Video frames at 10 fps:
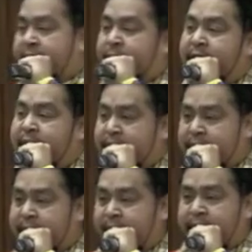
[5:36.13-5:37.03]
The
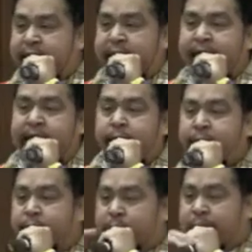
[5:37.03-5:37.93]
bustle, you wouldn't see
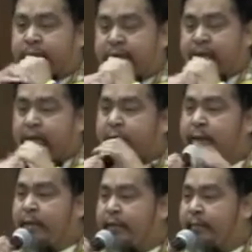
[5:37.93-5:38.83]
them
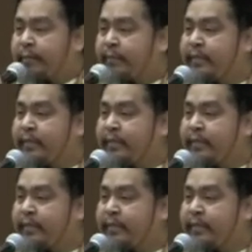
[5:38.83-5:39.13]
wearing them.